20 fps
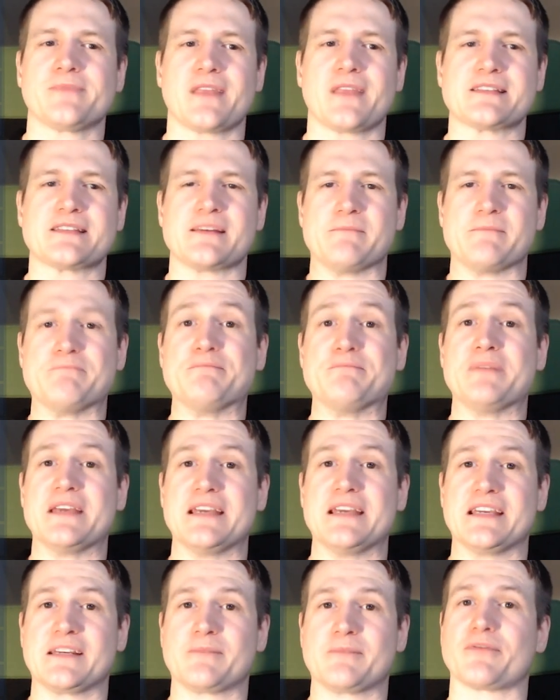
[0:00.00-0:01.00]
That's a
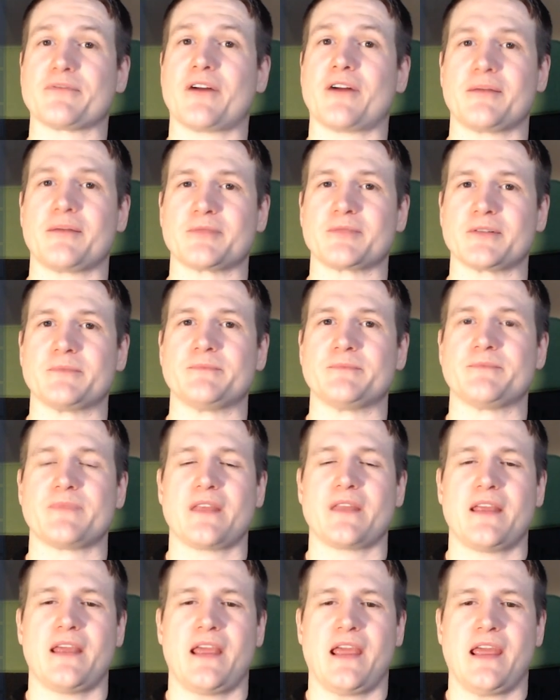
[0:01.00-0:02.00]
big problem.
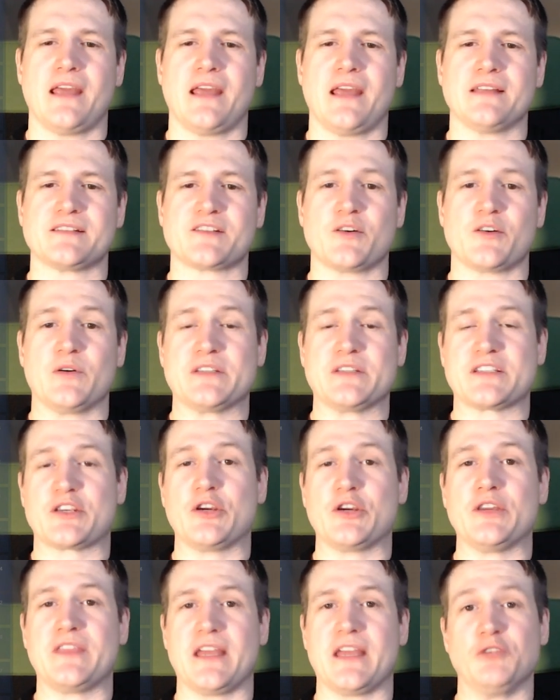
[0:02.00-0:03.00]
And so it's
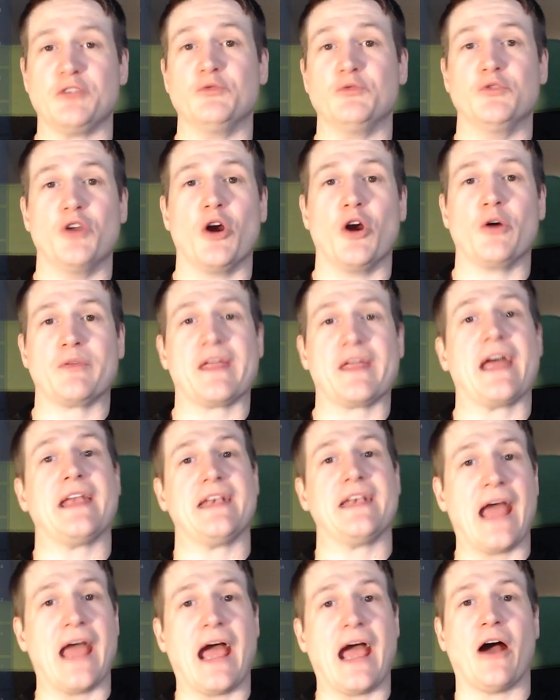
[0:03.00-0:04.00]
good that you know that
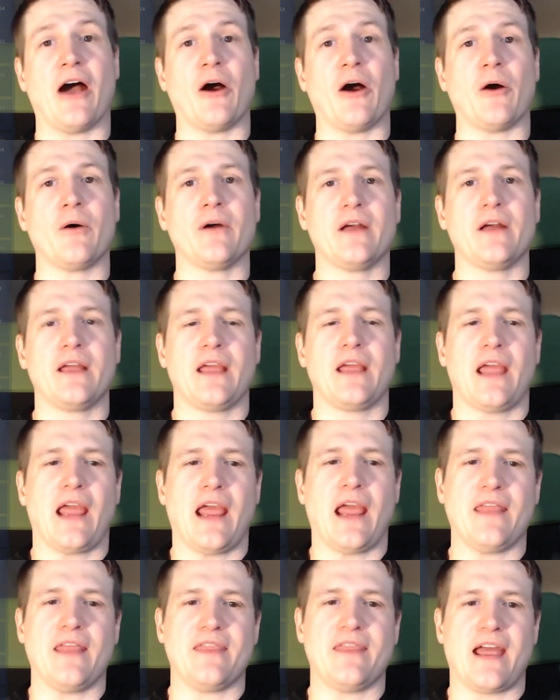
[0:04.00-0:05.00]
now
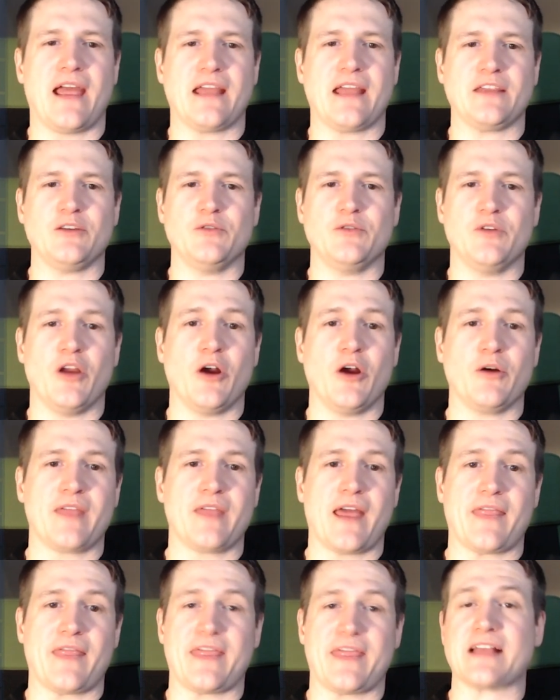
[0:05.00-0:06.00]
and that you know
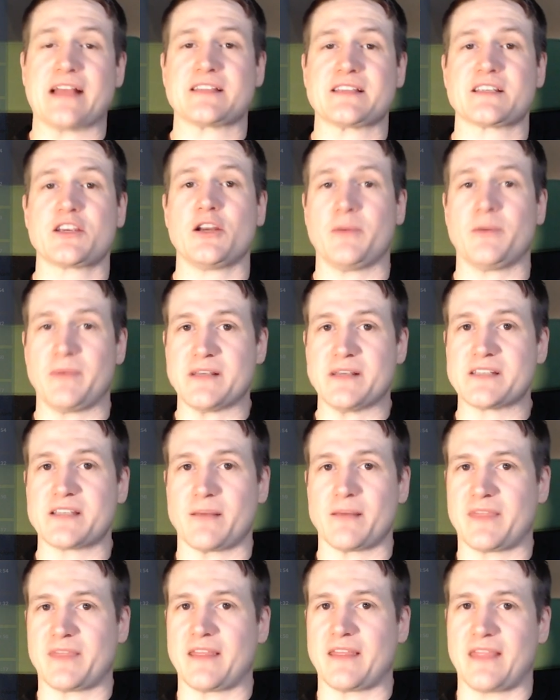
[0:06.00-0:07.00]
that that's going to be
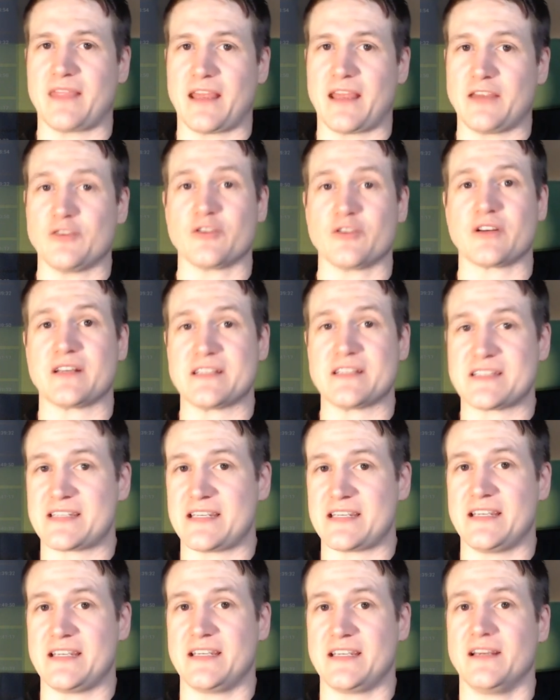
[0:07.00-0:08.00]
something that you're going to
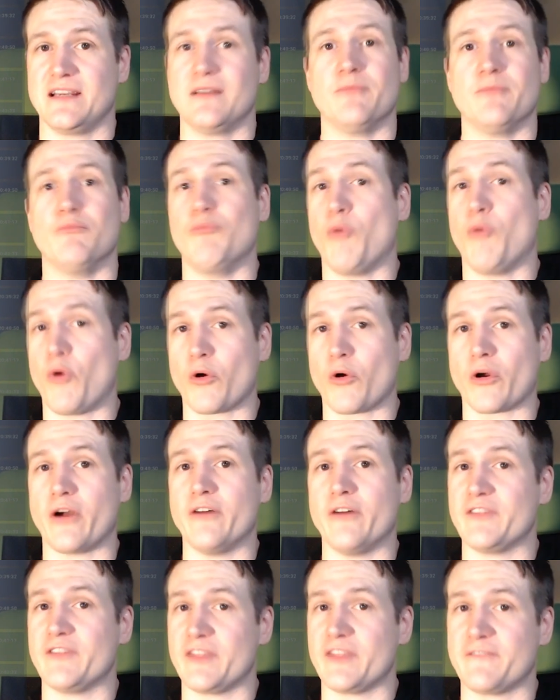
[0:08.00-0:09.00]
see more
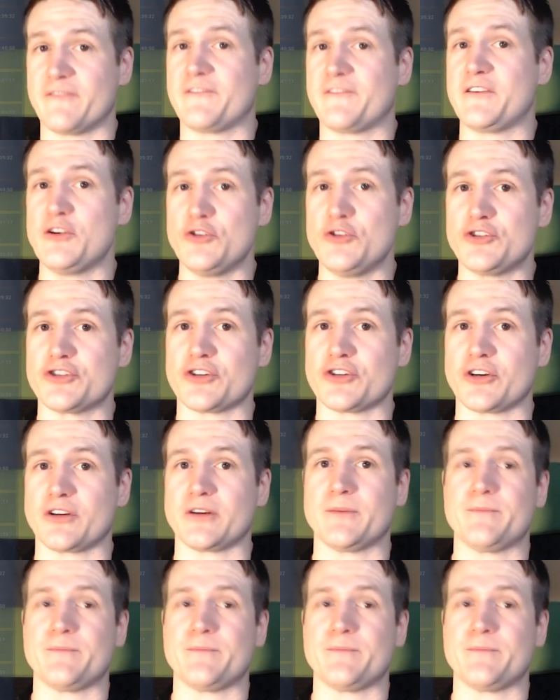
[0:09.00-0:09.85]
of in the future.